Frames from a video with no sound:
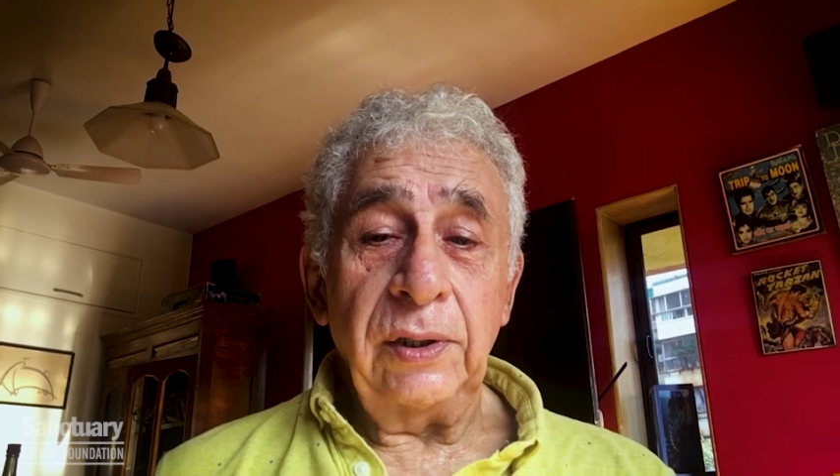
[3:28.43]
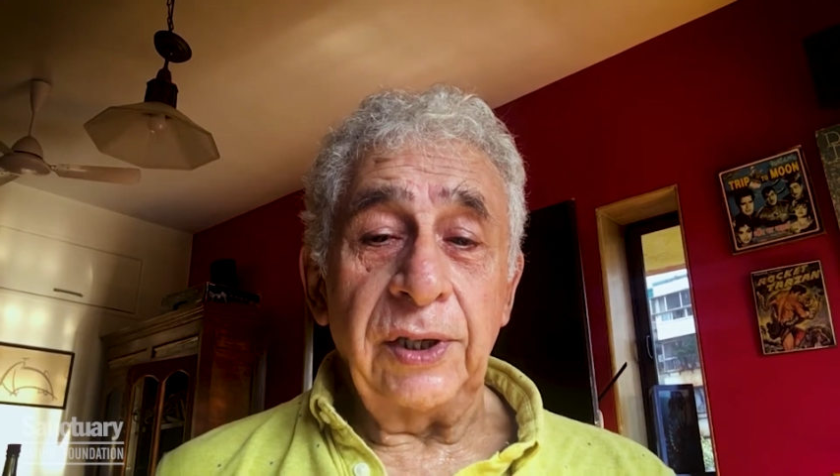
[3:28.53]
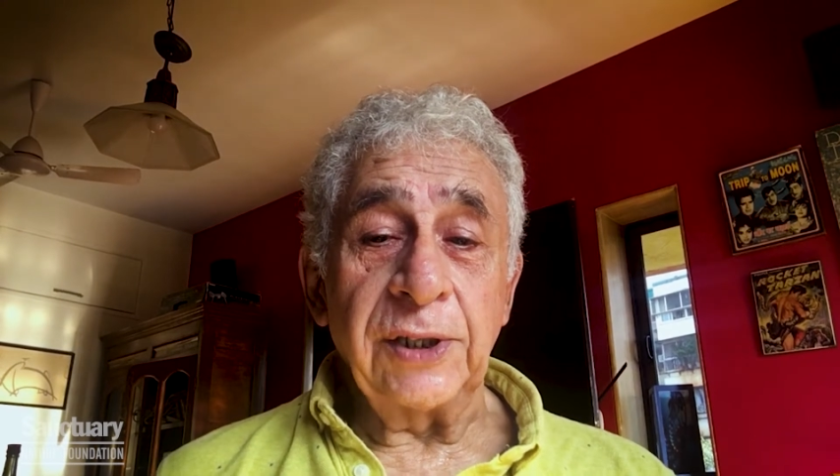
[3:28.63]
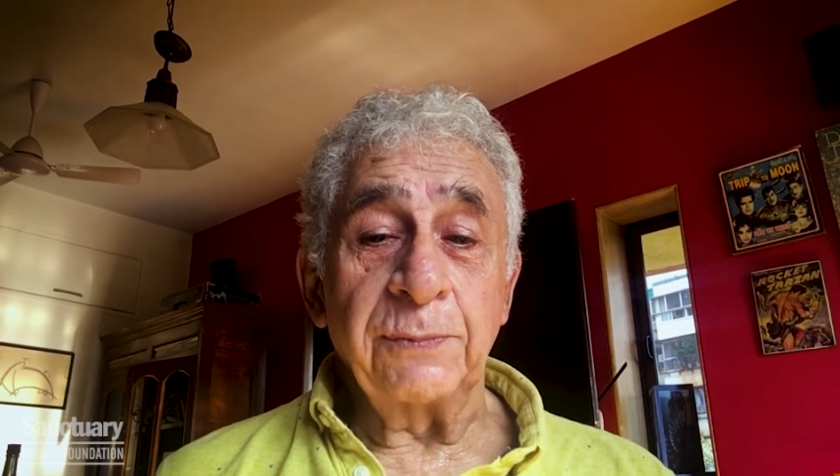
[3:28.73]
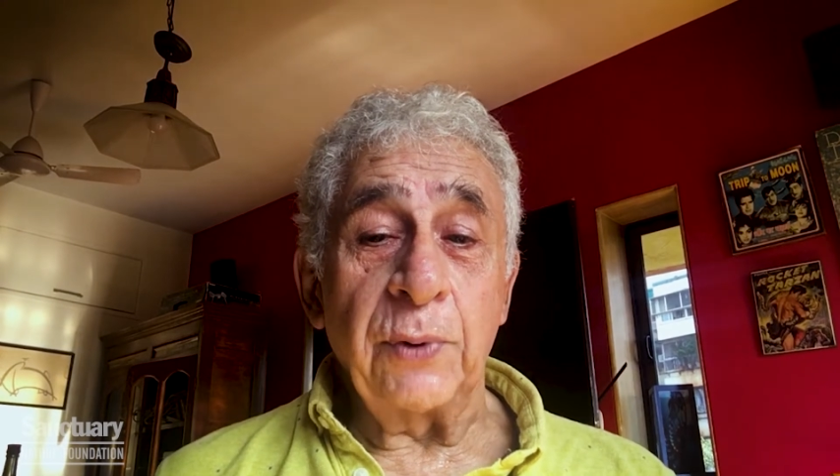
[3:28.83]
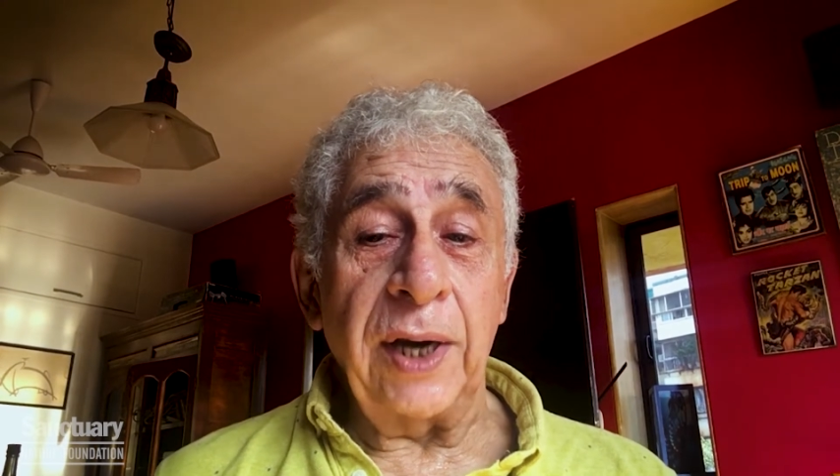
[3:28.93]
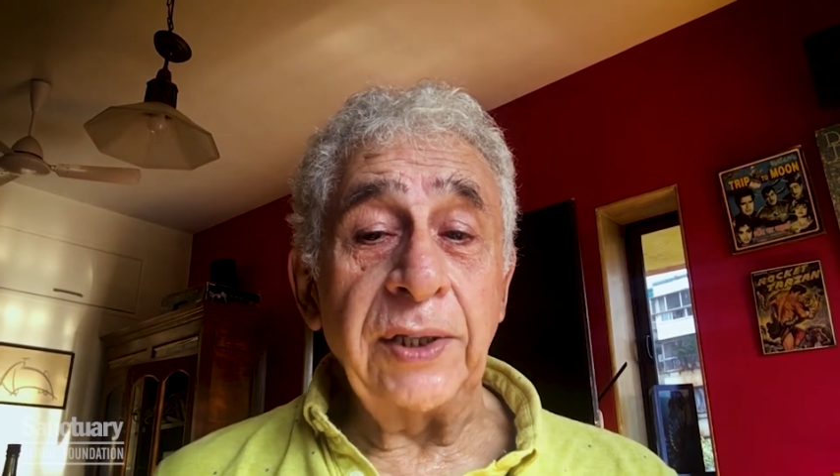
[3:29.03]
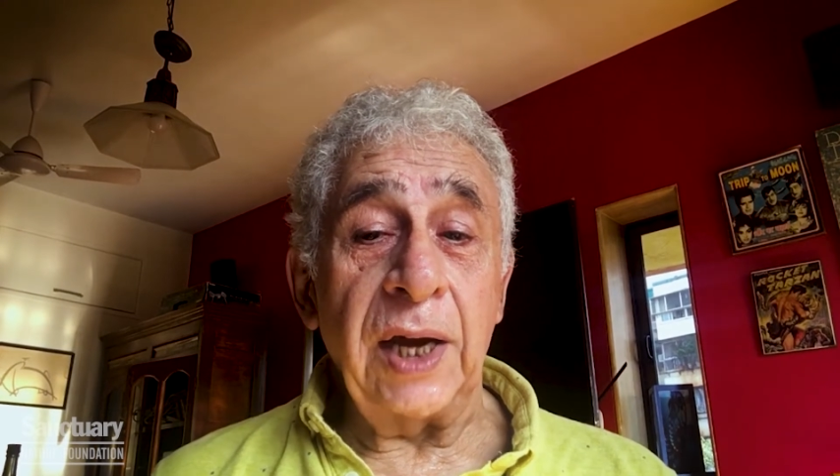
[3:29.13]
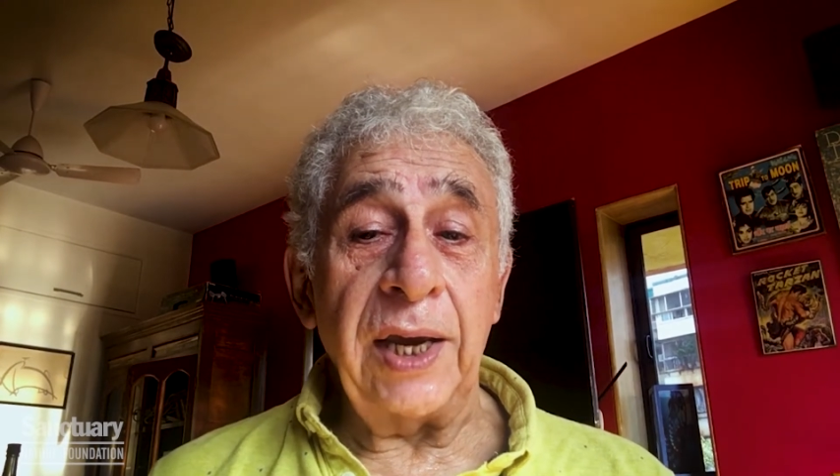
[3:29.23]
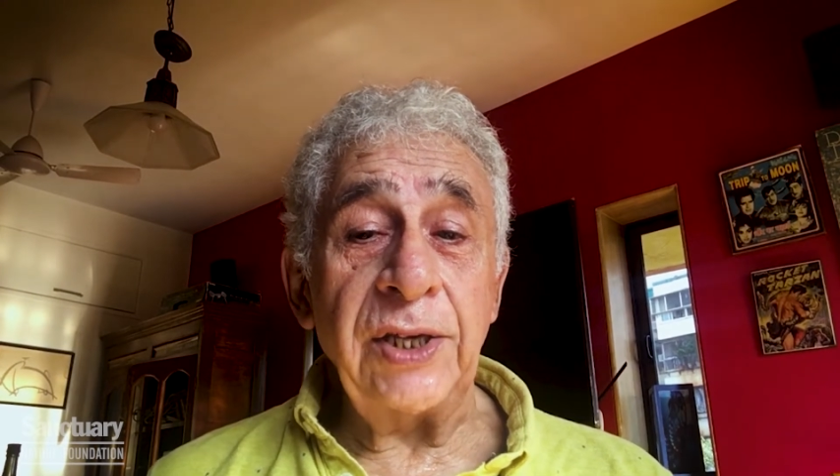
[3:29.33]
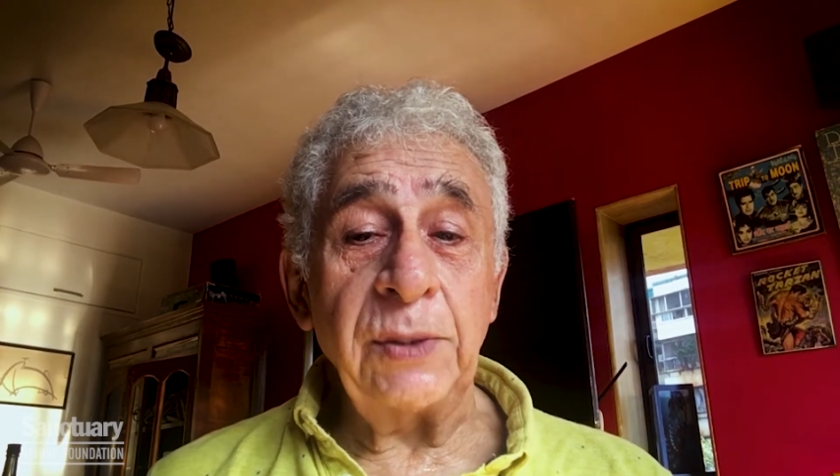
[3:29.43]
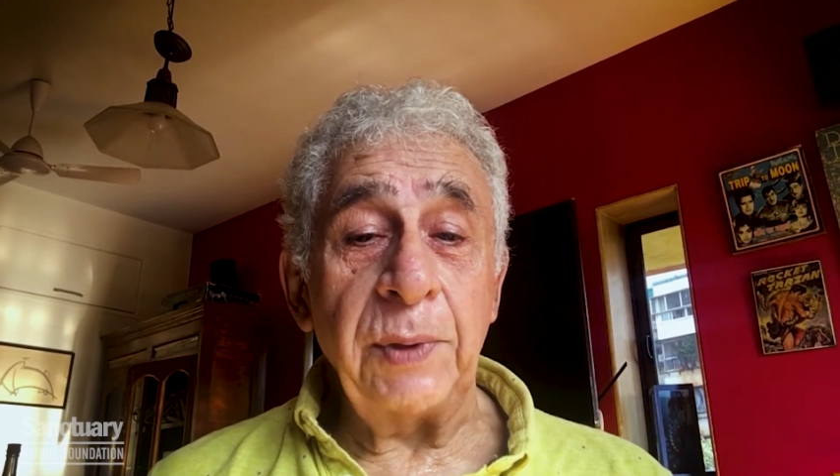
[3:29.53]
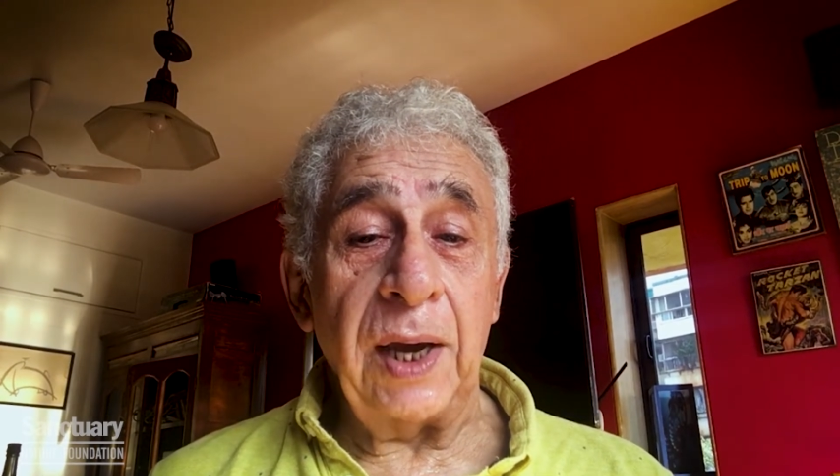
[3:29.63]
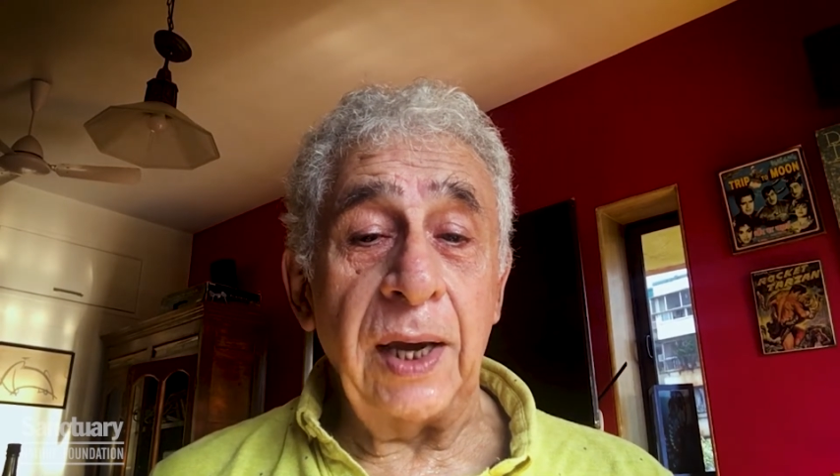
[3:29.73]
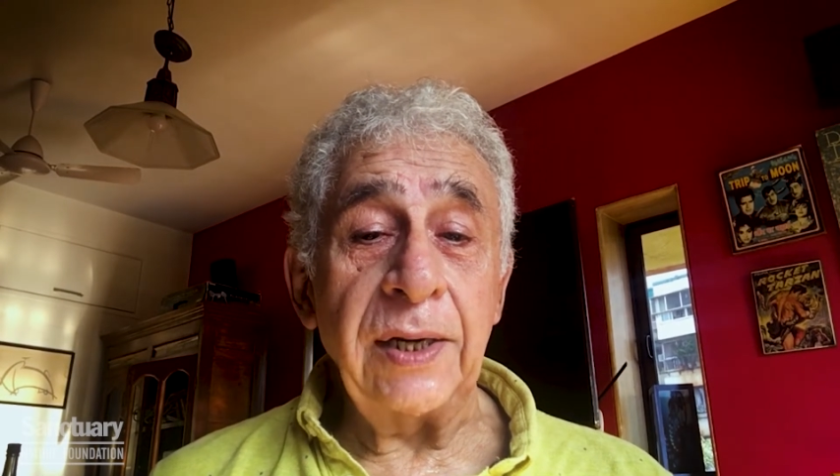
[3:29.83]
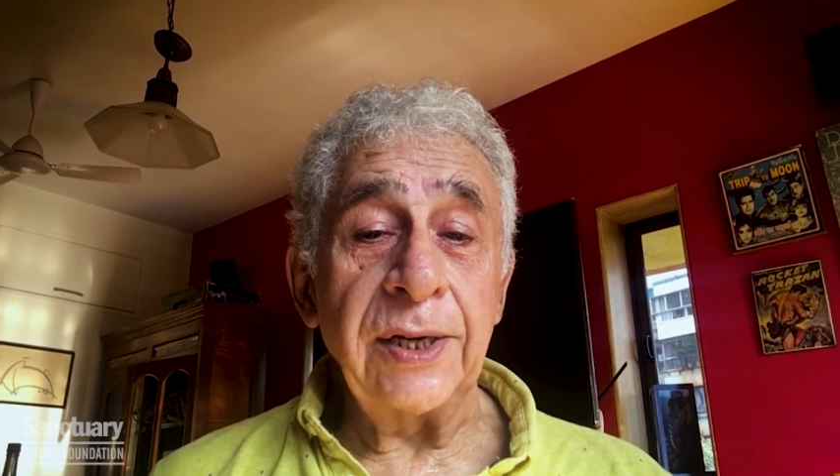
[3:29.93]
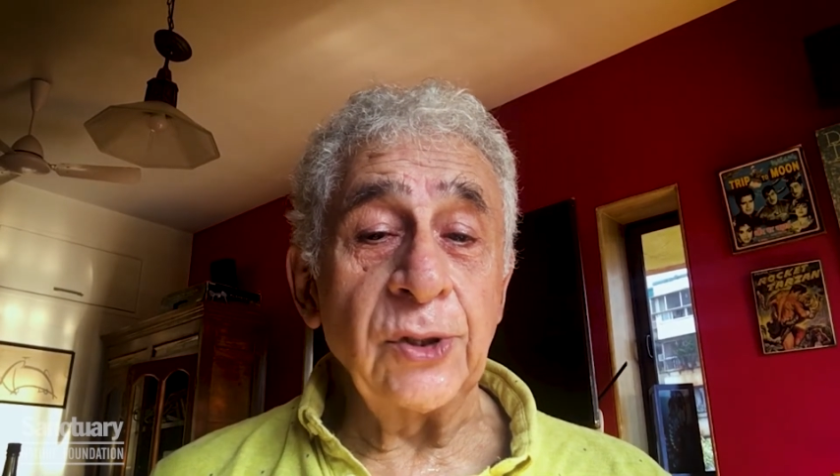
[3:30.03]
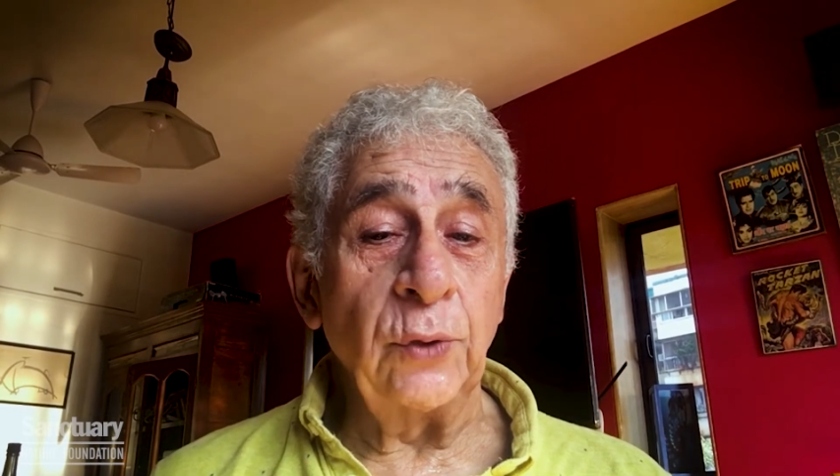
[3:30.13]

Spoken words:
his bright eyes behind his